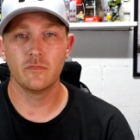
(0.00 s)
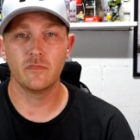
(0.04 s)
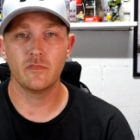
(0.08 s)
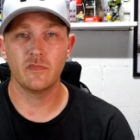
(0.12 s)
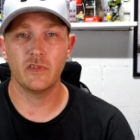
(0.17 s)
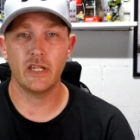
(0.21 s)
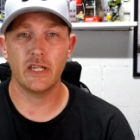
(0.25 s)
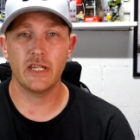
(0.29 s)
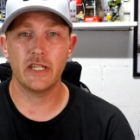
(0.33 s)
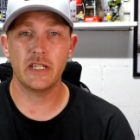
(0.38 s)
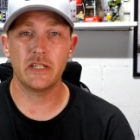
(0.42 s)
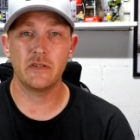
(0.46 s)

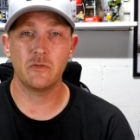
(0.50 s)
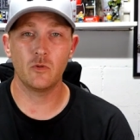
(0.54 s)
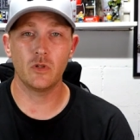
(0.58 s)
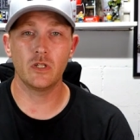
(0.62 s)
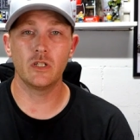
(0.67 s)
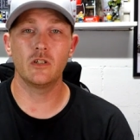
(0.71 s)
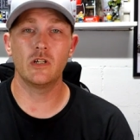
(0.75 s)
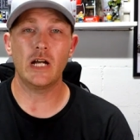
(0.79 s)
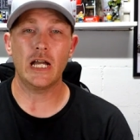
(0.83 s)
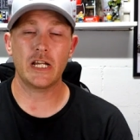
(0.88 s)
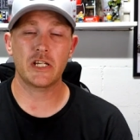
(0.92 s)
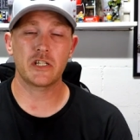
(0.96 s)
They
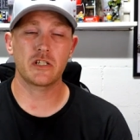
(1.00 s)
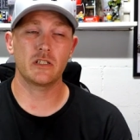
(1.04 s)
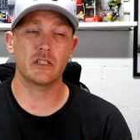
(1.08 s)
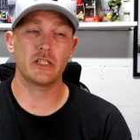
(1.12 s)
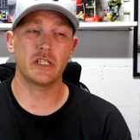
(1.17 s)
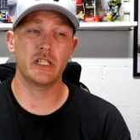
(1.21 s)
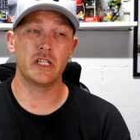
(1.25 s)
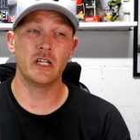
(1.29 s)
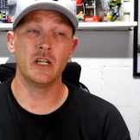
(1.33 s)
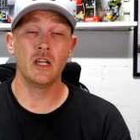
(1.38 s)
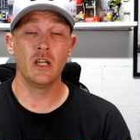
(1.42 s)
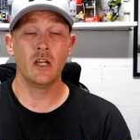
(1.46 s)
will
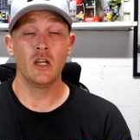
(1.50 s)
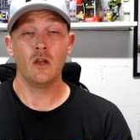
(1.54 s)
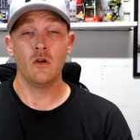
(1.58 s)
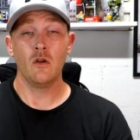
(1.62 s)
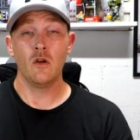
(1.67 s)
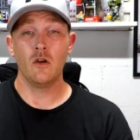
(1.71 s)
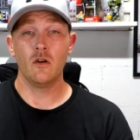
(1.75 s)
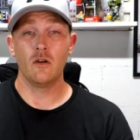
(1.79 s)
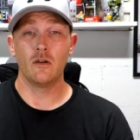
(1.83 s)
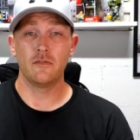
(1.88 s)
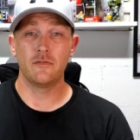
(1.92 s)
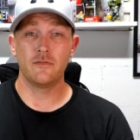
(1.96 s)
actually
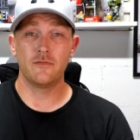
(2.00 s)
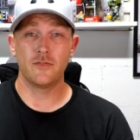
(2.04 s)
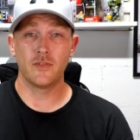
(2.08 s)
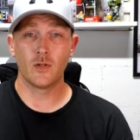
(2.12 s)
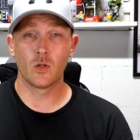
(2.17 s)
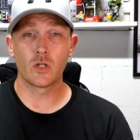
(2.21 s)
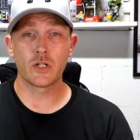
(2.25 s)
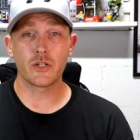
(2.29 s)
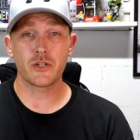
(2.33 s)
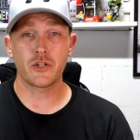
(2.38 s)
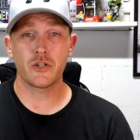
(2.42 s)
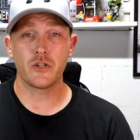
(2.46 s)

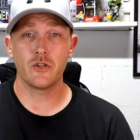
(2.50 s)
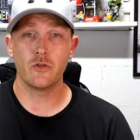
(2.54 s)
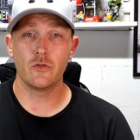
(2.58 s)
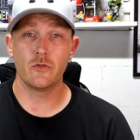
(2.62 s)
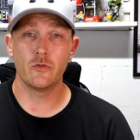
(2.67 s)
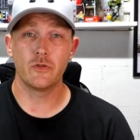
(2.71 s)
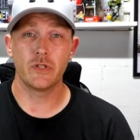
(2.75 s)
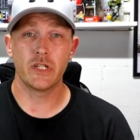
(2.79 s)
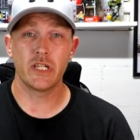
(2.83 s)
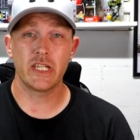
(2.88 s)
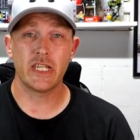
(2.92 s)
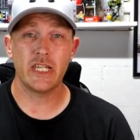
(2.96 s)
force
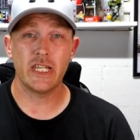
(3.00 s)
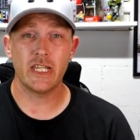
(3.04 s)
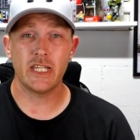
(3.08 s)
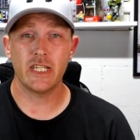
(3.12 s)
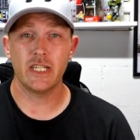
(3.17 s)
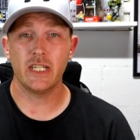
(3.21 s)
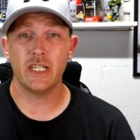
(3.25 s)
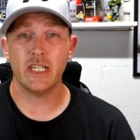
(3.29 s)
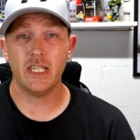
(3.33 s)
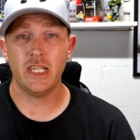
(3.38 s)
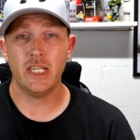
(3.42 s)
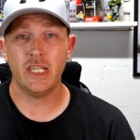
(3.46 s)
you to
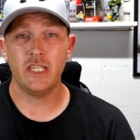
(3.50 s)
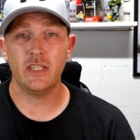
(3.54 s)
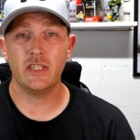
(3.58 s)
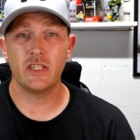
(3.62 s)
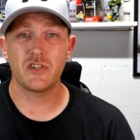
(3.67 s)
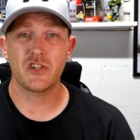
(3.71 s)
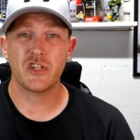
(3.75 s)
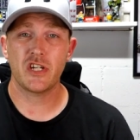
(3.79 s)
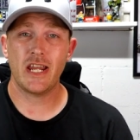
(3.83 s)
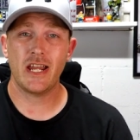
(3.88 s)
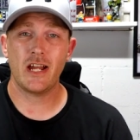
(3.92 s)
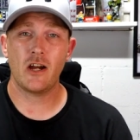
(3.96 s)
get in the
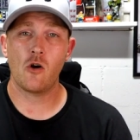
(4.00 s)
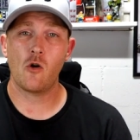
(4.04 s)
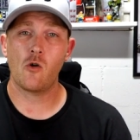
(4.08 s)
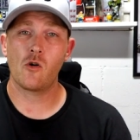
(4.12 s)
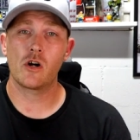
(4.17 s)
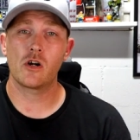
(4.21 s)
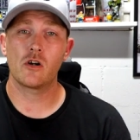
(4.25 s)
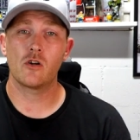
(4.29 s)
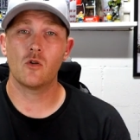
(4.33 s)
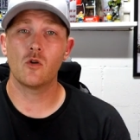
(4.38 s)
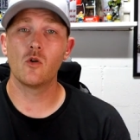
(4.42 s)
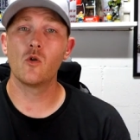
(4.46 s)

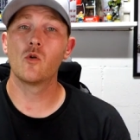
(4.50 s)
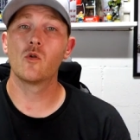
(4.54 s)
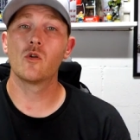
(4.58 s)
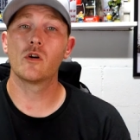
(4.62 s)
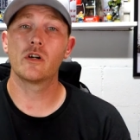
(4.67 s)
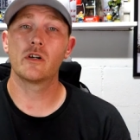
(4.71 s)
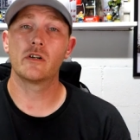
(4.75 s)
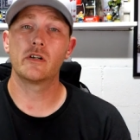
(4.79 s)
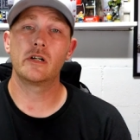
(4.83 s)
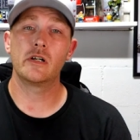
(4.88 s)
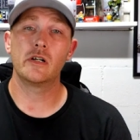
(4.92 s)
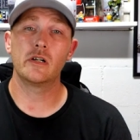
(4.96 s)
shower,
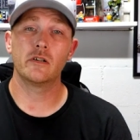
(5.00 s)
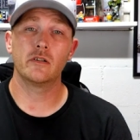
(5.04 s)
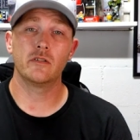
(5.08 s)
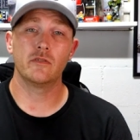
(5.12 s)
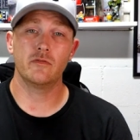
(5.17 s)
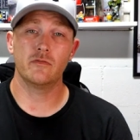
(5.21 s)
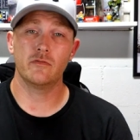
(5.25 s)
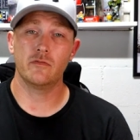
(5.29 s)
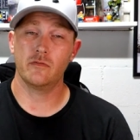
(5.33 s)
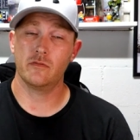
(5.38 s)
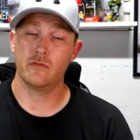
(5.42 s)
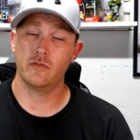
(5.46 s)
or
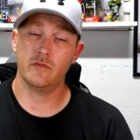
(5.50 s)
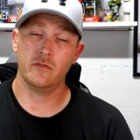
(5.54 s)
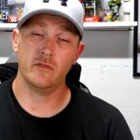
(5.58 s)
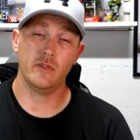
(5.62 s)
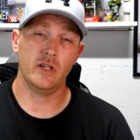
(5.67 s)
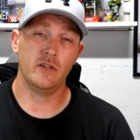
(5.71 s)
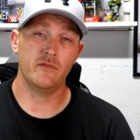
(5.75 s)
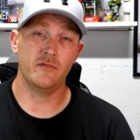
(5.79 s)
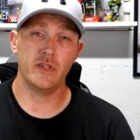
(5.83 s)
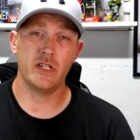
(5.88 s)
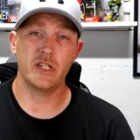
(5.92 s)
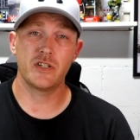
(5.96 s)

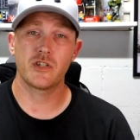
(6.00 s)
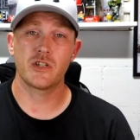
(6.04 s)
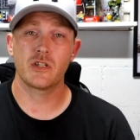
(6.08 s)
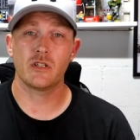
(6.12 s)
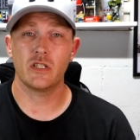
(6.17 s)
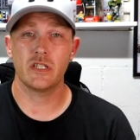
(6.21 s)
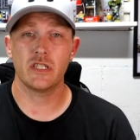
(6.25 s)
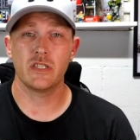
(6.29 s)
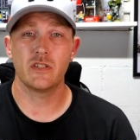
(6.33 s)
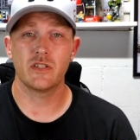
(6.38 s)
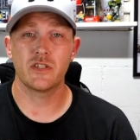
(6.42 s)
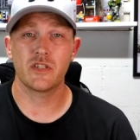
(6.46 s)

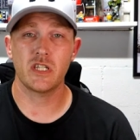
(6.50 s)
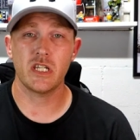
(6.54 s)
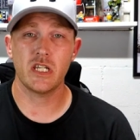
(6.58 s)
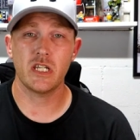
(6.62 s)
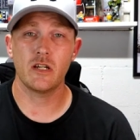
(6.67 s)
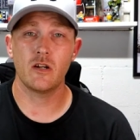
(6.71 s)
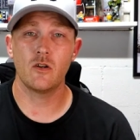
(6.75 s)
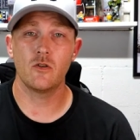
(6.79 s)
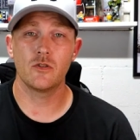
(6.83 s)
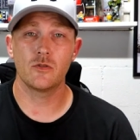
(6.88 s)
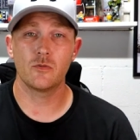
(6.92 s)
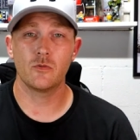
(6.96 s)
eventually the
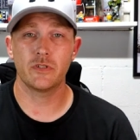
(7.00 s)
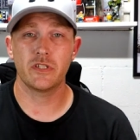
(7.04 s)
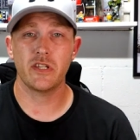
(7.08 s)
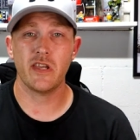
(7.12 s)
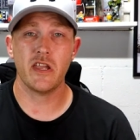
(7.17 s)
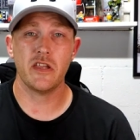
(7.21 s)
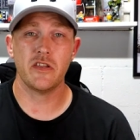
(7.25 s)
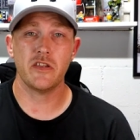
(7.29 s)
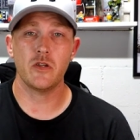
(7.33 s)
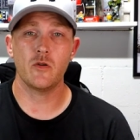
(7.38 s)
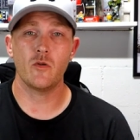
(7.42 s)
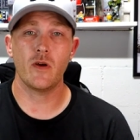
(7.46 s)
COs will
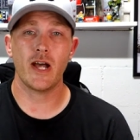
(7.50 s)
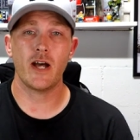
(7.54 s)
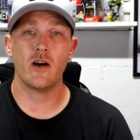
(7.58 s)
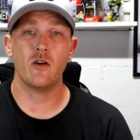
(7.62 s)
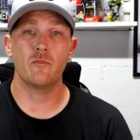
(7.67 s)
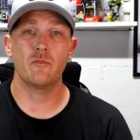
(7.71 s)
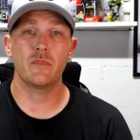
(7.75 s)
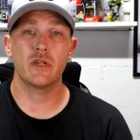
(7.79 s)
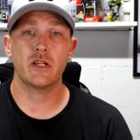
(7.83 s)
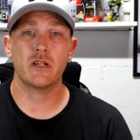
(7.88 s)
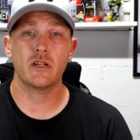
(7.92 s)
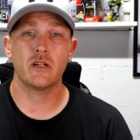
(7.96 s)
take you
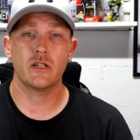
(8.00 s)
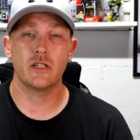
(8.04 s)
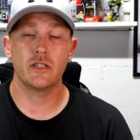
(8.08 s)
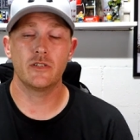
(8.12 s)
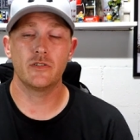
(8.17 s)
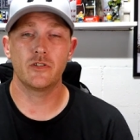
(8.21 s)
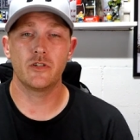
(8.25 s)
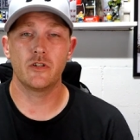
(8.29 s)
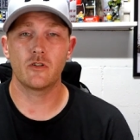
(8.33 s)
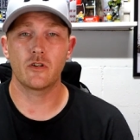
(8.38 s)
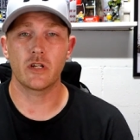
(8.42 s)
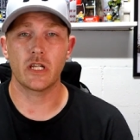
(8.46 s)
out
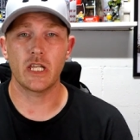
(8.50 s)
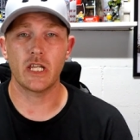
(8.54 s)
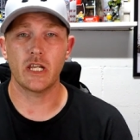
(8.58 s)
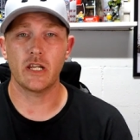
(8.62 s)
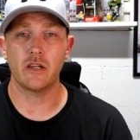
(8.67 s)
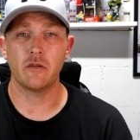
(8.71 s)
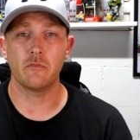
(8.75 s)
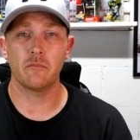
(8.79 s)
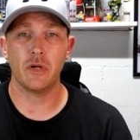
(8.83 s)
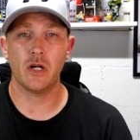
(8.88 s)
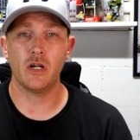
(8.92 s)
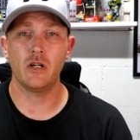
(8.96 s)
because you're
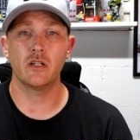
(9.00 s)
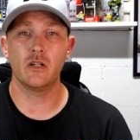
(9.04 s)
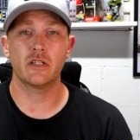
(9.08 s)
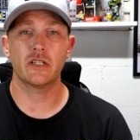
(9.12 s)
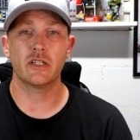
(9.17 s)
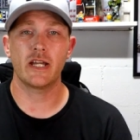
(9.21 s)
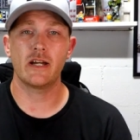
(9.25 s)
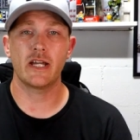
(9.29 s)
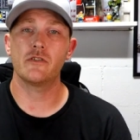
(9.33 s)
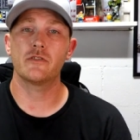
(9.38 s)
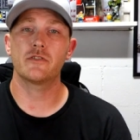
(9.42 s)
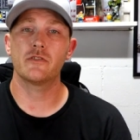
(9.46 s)
getting
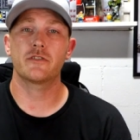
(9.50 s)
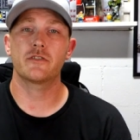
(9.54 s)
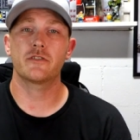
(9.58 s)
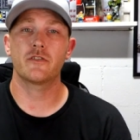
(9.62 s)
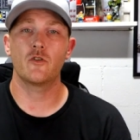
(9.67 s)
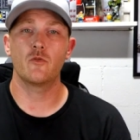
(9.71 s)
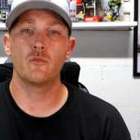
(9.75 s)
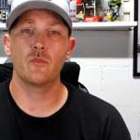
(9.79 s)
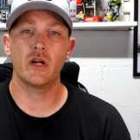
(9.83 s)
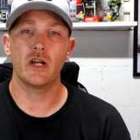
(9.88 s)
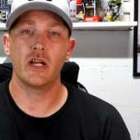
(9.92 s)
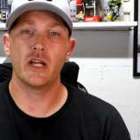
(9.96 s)
punked out
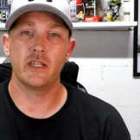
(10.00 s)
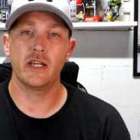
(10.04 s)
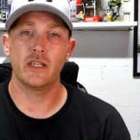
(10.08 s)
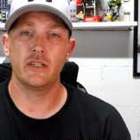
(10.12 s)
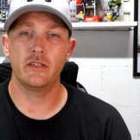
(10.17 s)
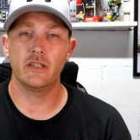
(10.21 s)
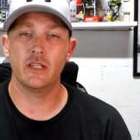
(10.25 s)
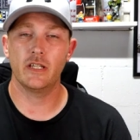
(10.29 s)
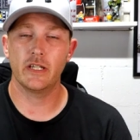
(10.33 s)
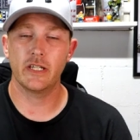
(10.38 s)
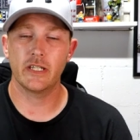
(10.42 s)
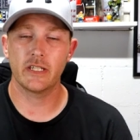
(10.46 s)
so
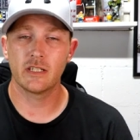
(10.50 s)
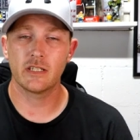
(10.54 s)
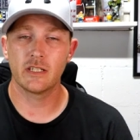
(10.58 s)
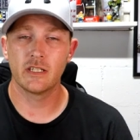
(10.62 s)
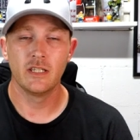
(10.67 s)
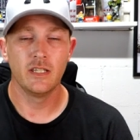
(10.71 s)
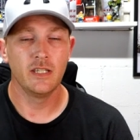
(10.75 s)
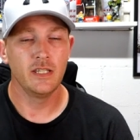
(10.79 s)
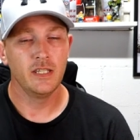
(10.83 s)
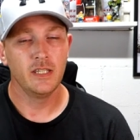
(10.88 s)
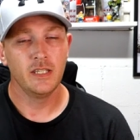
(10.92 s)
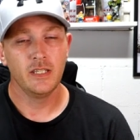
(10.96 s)
bad. Like,
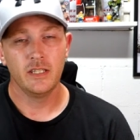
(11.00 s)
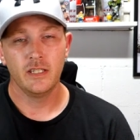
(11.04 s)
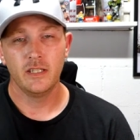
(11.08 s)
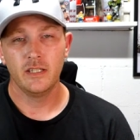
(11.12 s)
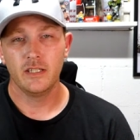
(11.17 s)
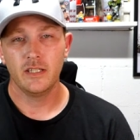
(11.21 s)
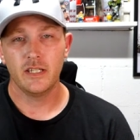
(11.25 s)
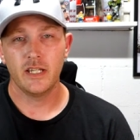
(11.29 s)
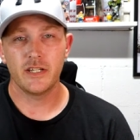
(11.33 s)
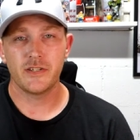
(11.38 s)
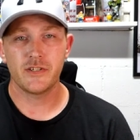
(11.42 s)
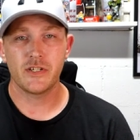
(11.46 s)

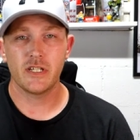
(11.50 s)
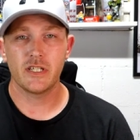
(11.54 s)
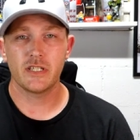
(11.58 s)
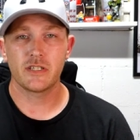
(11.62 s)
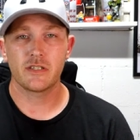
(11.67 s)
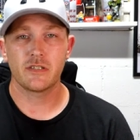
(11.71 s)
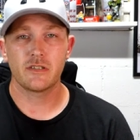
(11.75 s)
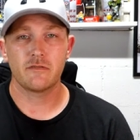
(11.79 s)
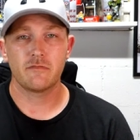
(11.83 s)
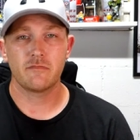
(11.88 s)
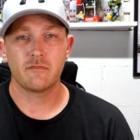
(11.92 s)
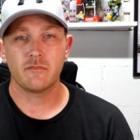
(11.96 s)
it's
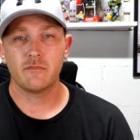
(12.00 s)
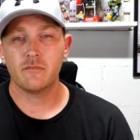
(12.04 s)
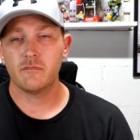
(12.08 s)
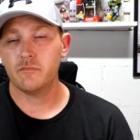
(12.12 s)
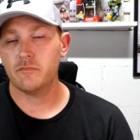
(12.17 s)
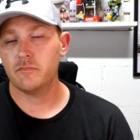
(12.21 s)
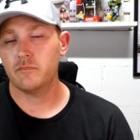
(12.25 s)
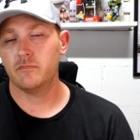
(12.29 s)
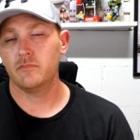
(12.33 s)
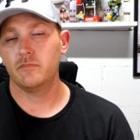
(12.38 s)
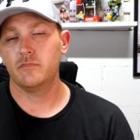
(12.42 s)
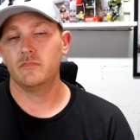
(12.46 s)
just
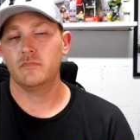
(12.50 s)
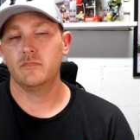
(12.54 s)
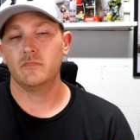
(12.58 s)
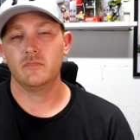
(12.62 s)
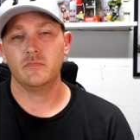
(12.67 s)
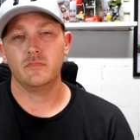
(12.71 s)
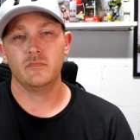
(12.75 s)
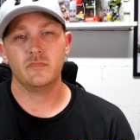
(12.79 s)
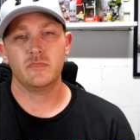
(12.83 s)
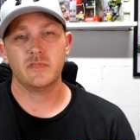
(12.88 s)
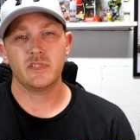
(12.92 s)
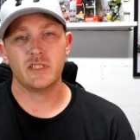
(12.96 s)

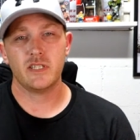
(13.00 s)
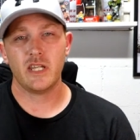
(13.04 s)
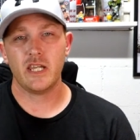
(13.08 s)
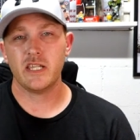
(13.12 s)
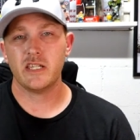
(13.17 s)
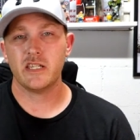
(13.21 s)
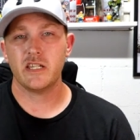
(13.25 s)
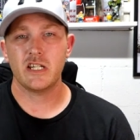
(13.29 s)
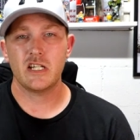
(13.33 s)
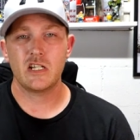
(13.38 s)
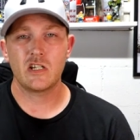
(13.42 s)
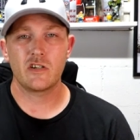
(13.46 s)
take
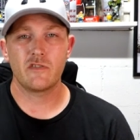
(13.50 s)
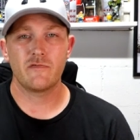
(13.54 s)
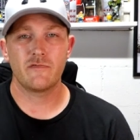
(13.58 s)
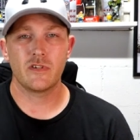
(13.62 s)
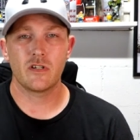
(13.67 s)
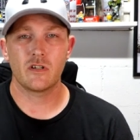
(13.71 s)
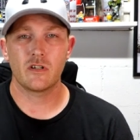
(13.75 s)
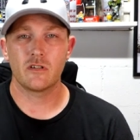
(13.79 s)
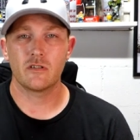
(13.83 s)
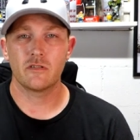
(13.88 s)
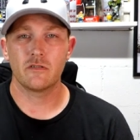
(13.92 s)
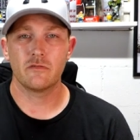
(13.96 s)
care of
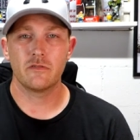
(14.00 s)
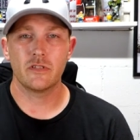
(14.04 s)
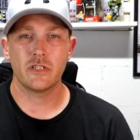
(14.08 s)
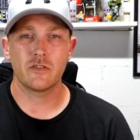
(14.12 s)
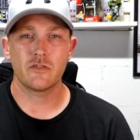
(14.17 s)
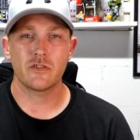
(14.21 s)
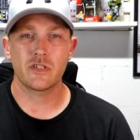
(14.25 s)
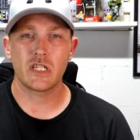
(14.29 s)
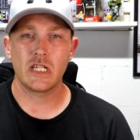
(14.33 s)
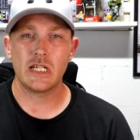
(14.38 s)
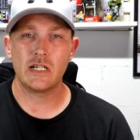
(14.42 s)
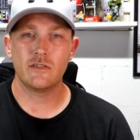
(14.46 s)

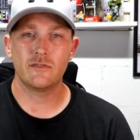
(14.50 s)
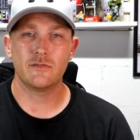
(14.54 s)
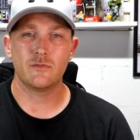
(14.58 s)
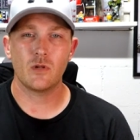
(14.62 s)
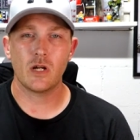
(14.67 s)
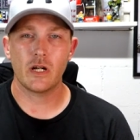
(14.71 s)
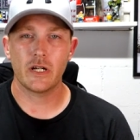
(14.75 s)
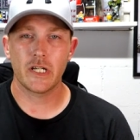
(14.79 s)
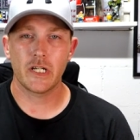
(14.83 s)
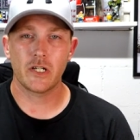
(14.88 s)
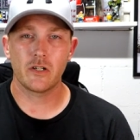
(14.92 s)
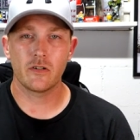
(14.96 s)
yourself
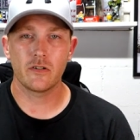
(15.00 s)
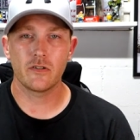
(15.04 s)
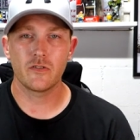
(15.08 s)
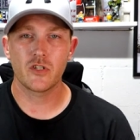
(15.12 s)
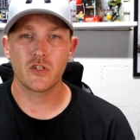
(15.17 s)
while you're in